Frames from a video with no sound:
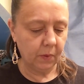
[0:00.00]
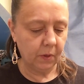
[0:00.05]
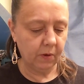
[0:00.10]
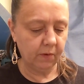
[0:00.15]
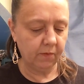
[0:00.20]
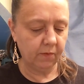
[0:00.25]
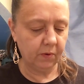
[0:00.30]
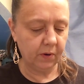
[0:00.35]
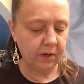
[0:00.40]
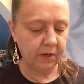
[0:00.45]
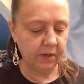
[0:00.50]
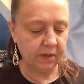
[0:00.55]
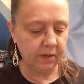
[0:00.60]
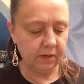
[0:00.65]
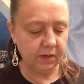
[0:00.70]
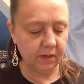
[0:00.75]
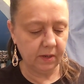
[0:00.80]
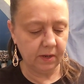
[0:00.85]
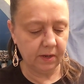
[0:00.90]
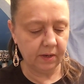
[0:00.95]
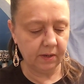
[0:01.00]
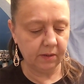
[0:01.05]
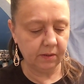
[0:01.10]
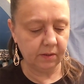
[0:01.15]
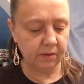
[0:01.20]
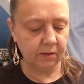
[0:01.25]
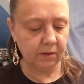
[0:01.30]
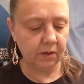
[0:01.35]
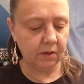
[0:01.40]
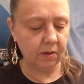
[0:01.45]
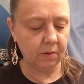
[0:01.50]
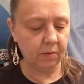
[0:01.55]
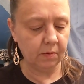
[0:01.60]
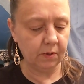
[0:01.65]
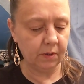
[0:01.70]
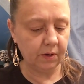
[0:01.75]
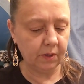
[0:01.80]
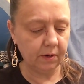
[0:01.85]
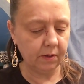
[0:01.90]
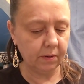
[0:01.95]
of what he has
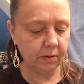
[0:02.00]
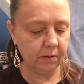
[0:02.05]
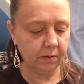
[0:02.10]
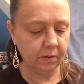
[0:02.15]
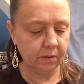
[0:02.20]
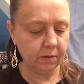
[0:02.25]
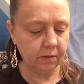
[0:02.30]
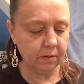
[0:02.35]
going here.